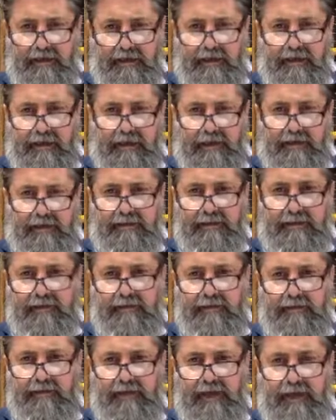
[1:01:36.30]
is
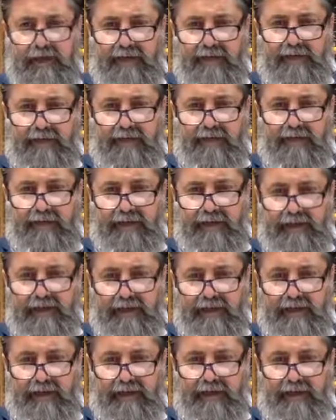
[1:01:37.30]
Yud Hey Vav
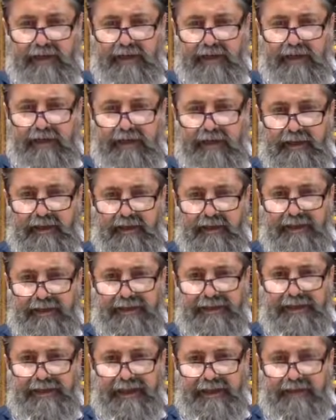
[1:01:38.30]
Hey and the letter
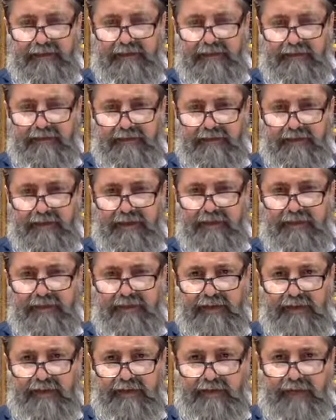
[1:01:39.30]
Dalet for
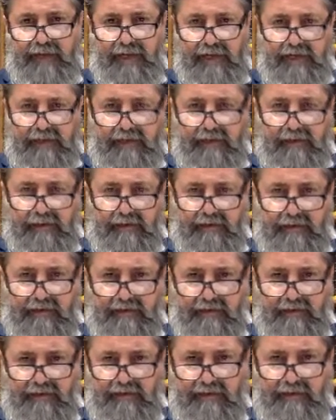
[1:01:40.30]
David HaMelech.
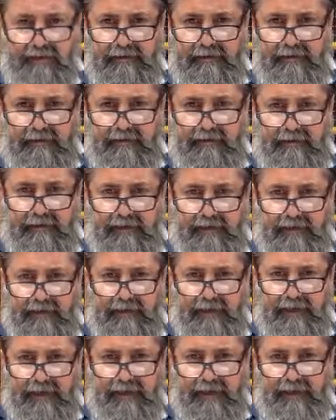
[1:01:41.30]

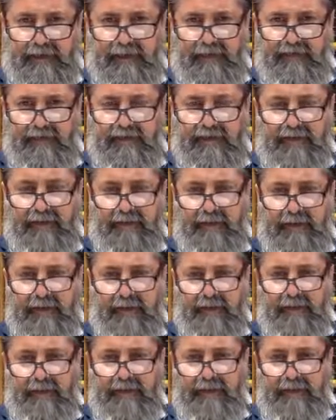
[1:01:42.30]
That's why David
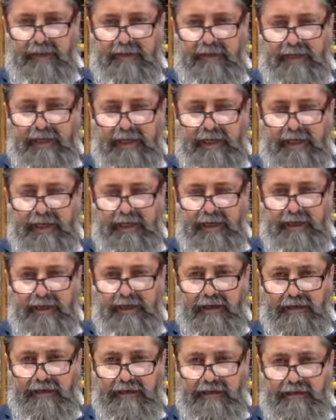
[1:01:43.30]
HaMelech became the
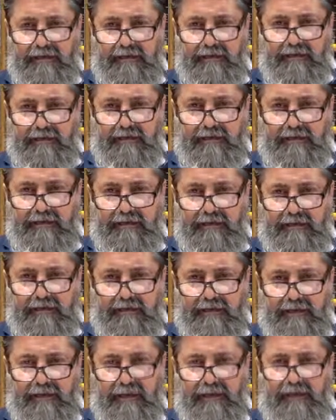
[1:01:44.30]
king
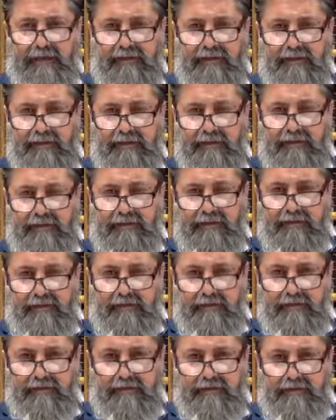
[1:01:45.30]
in 30 years
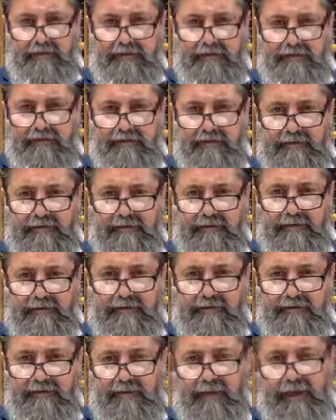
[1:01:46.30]
old.
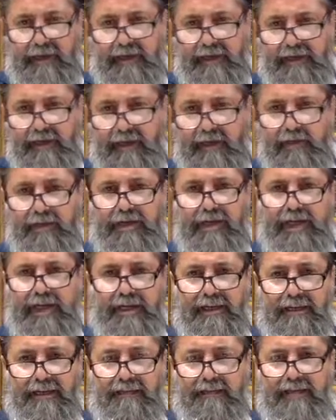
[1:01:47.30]
Why? Yehuda
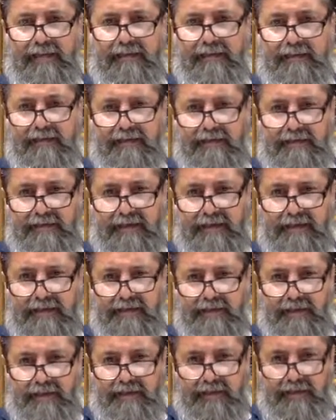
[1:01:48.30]
in Gimatria is
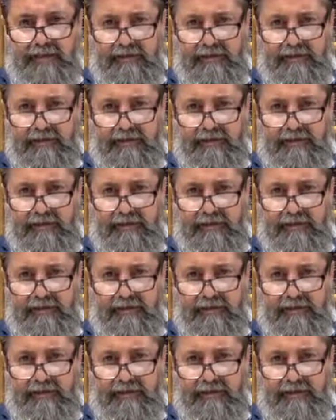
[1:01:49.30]
30.